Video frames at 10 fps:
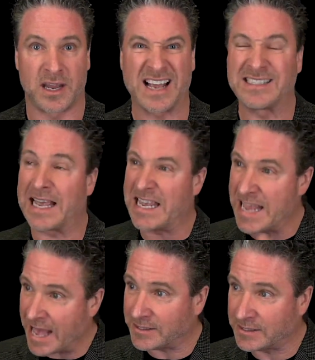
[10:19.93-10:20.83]
I say
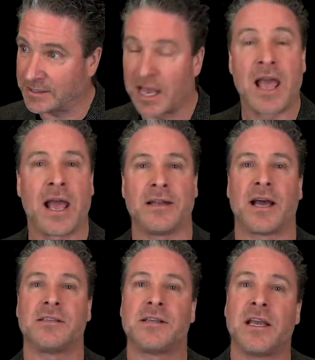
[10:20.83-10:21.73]
yes and I
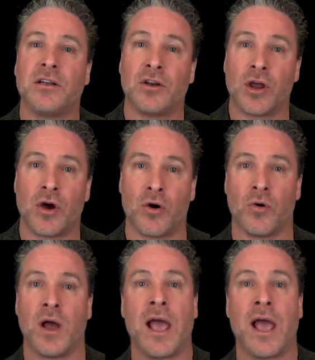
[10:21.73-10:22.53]
say no.